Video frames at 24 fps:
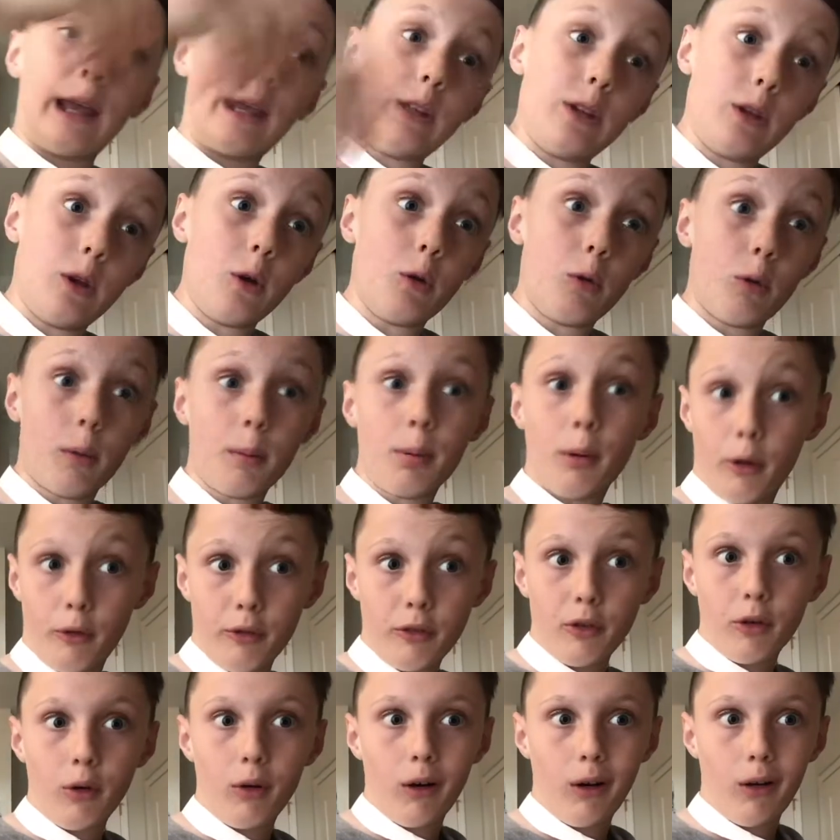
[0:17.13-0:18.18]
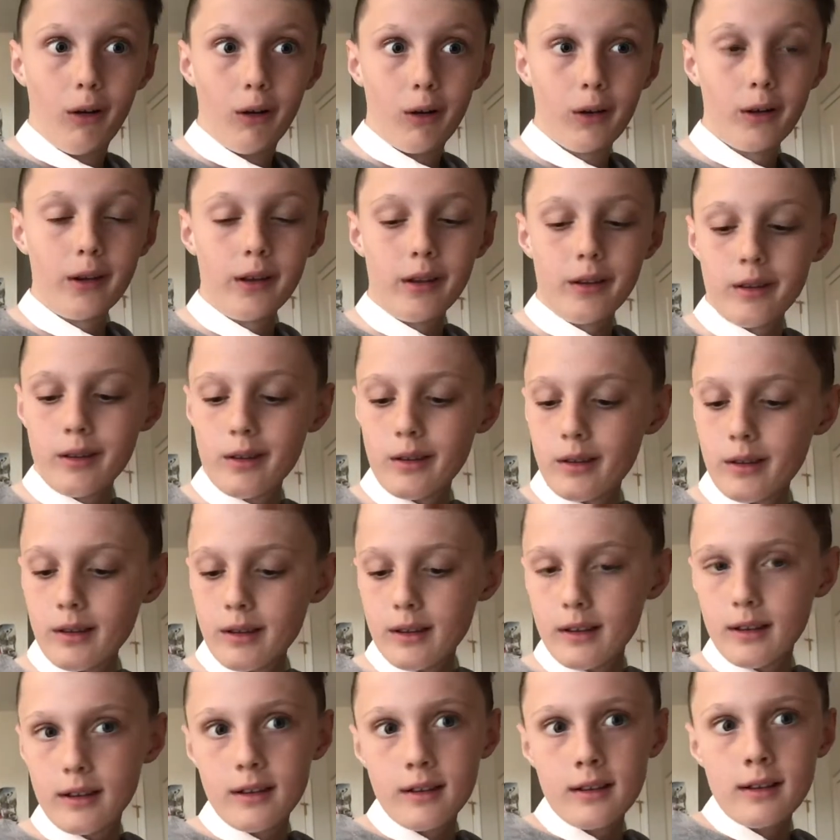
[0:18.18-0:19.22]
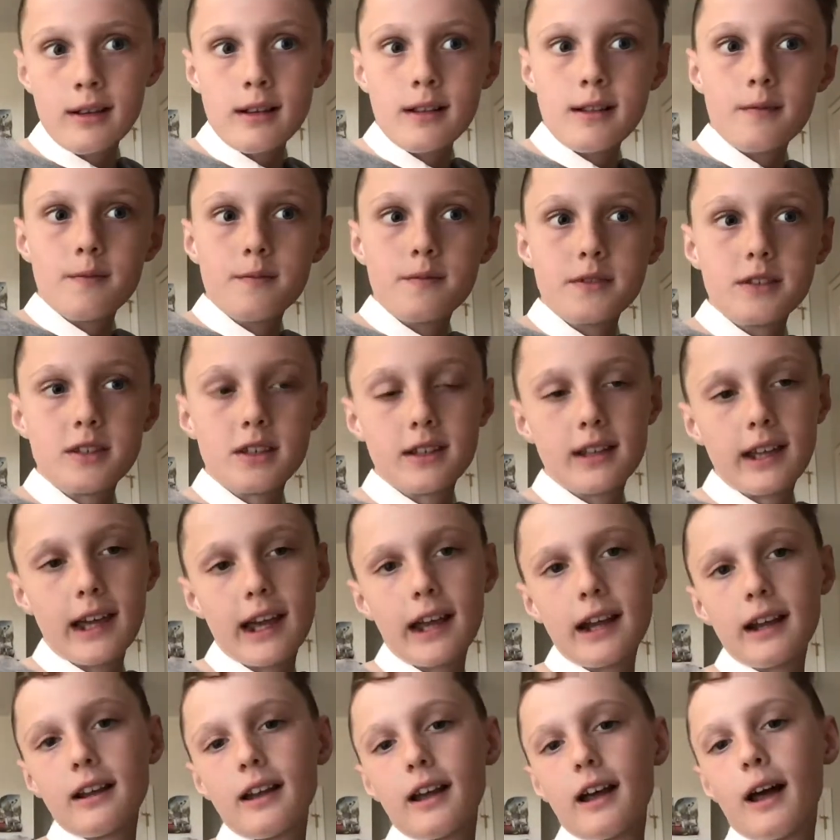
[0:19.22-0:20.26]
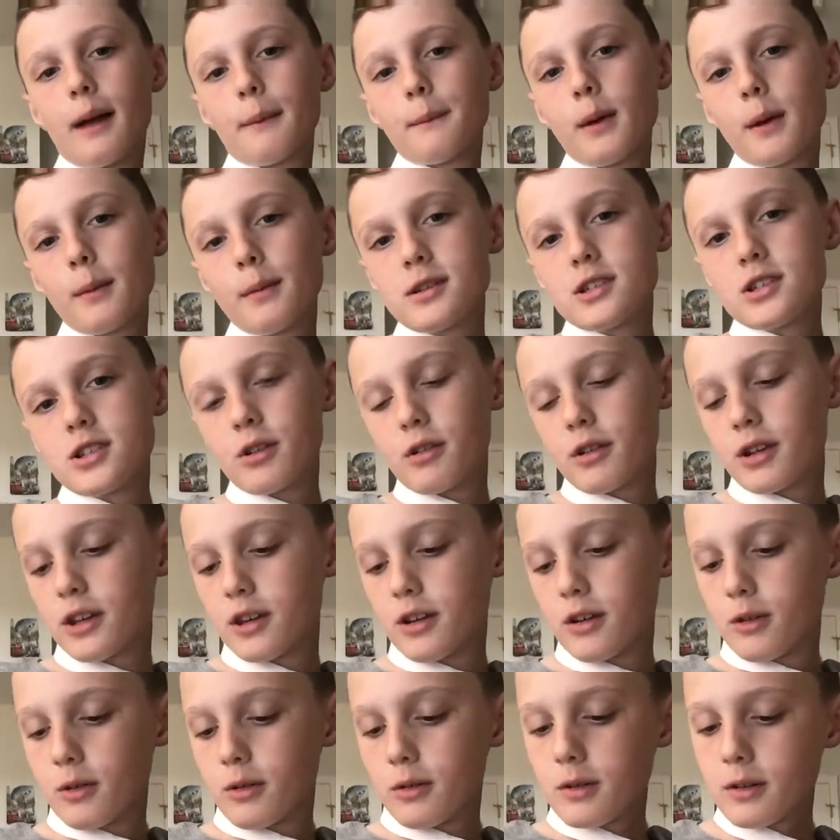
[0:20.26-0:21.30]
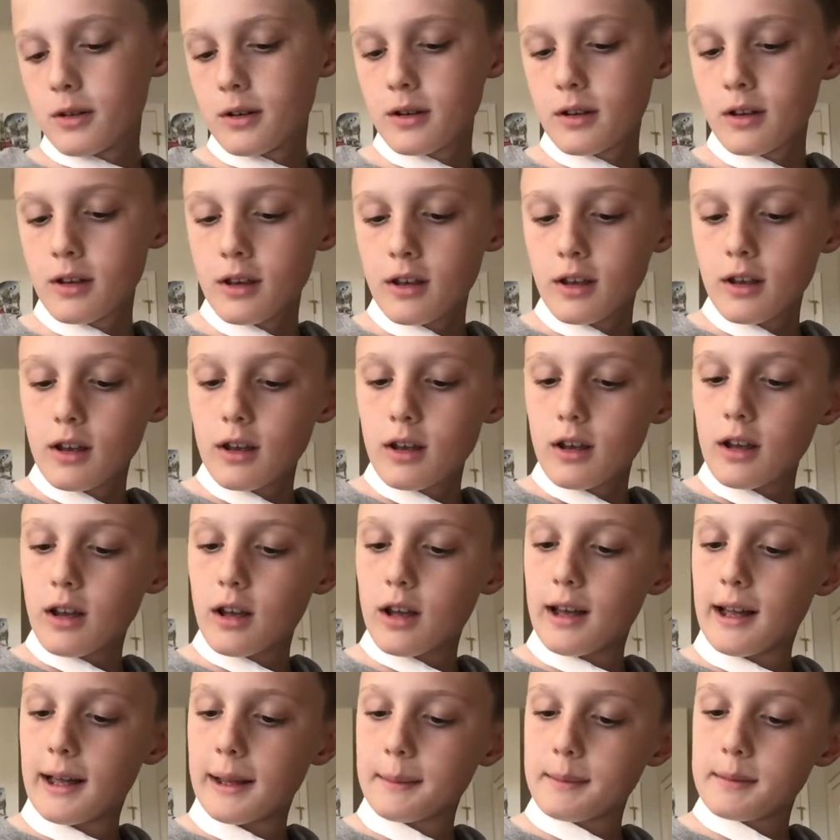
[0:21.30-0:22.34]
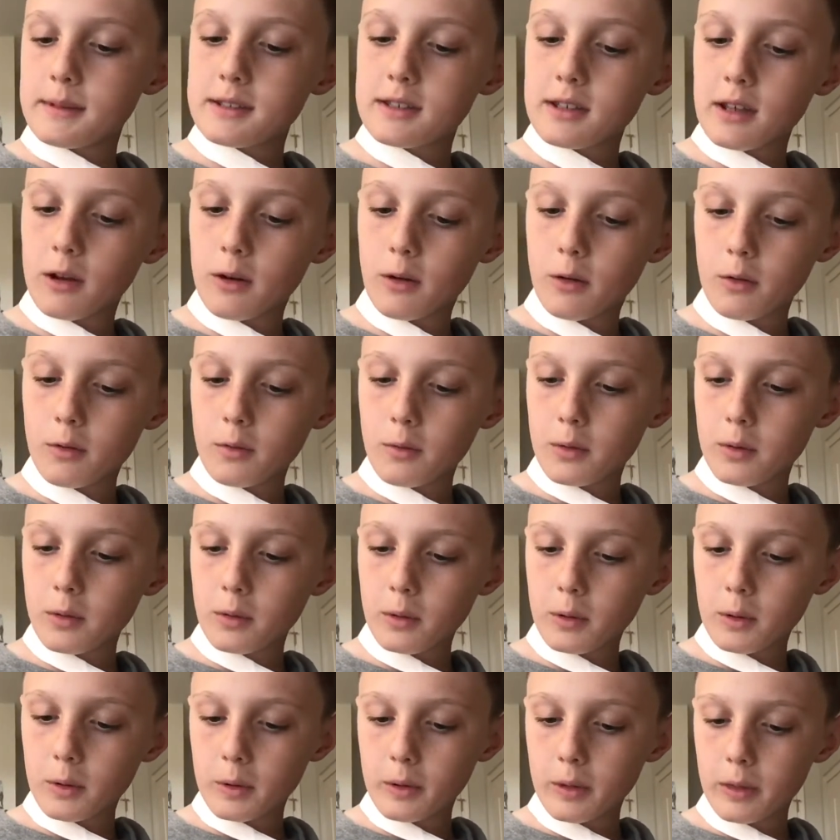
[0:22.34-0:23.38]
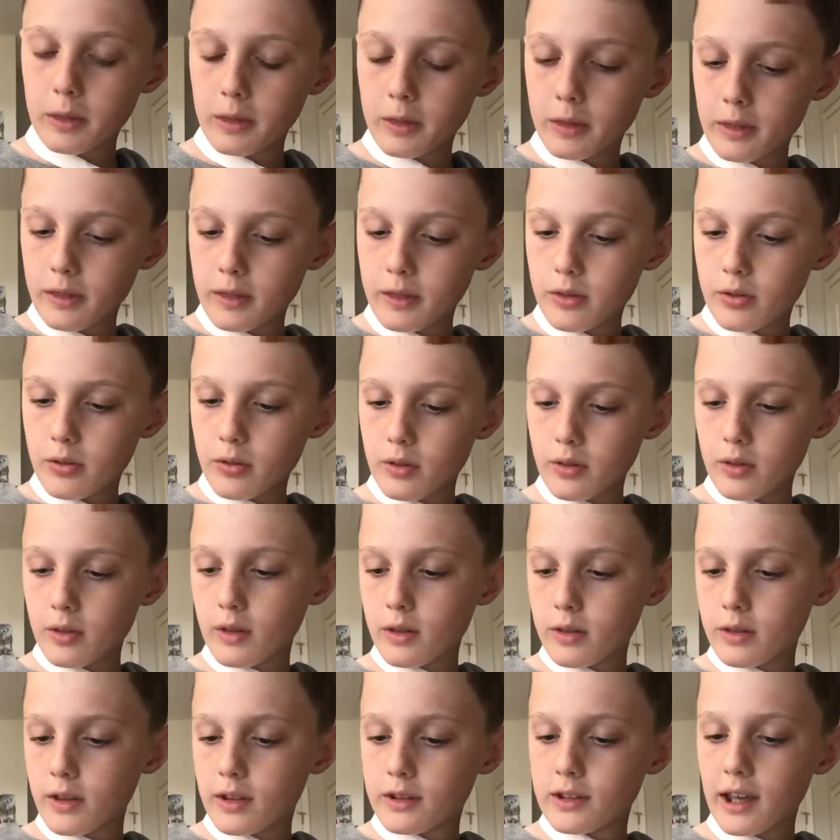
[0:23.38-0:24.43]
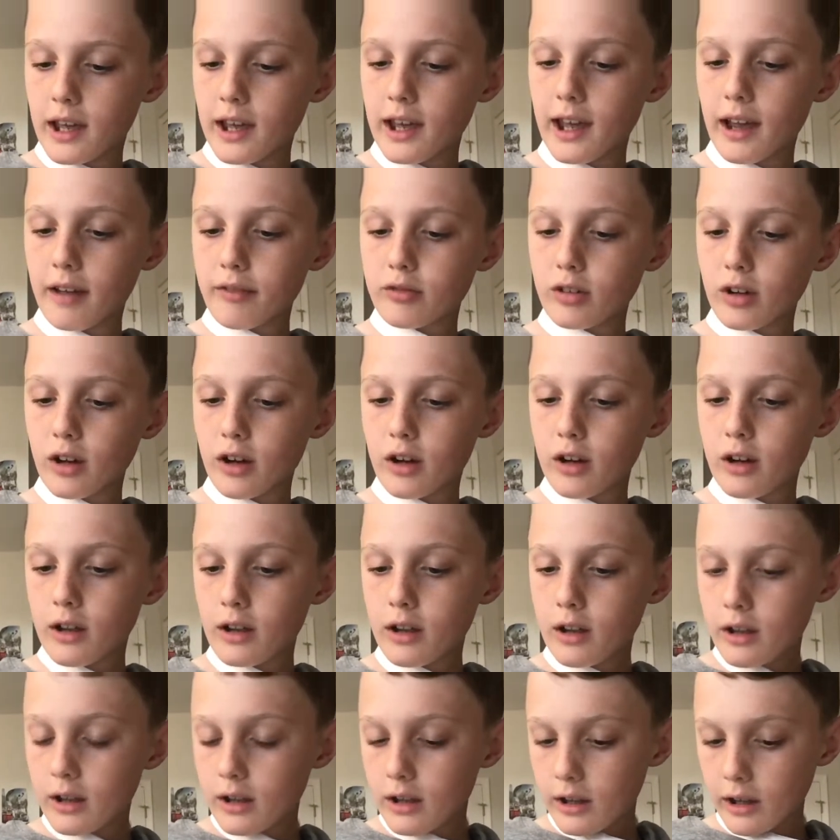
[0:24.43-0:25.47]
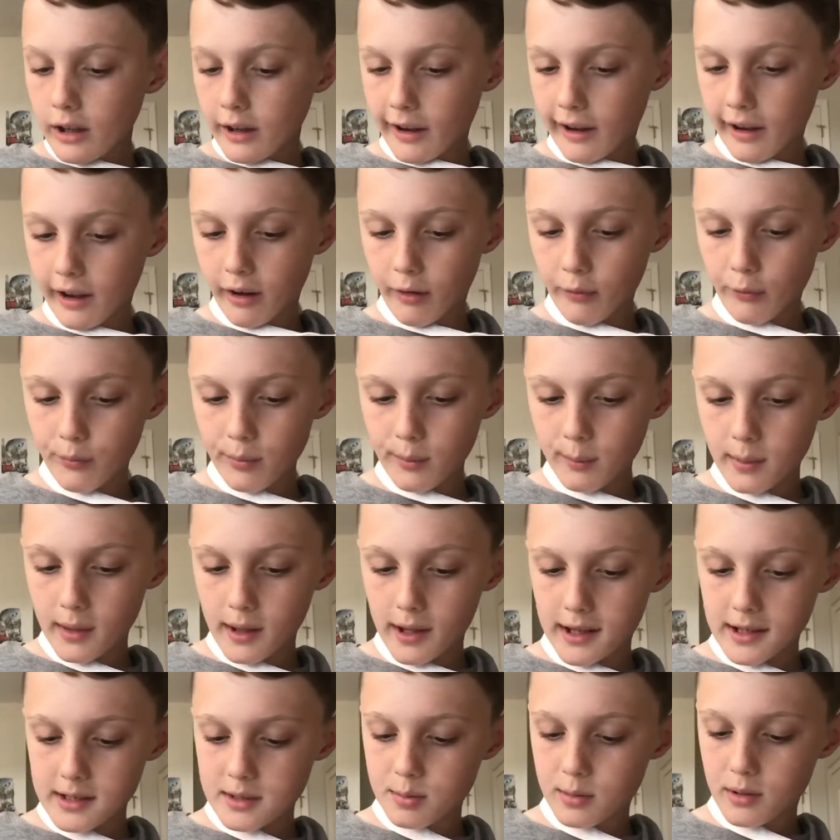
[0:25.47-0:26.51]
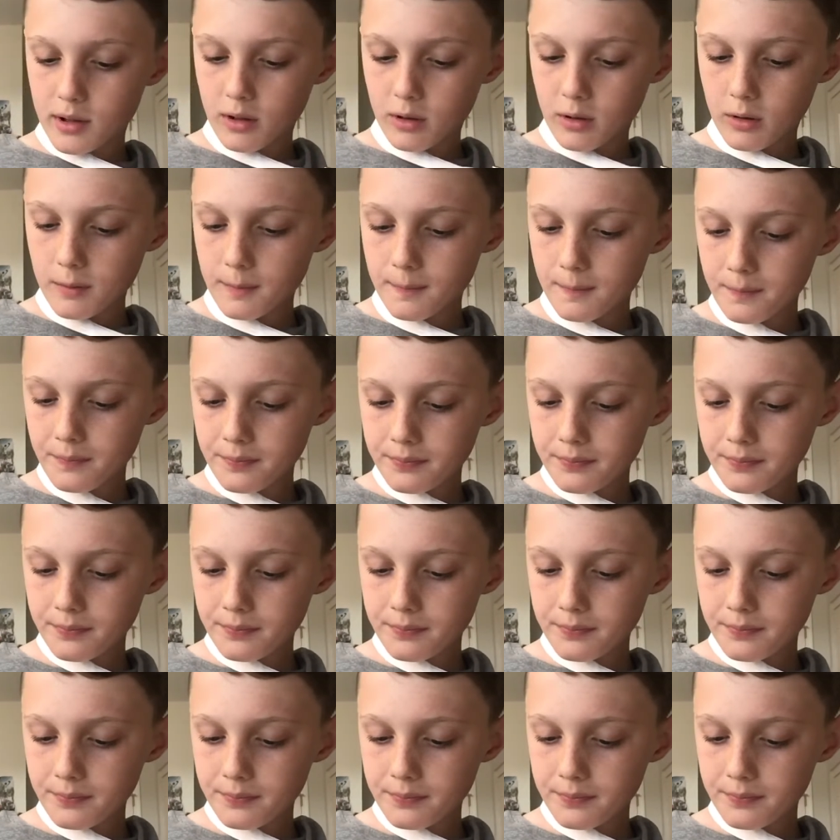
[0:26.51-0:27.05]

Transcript: you were proven wrong. So today, I'm going to be showing you, um, so the day after I got home from the hospital,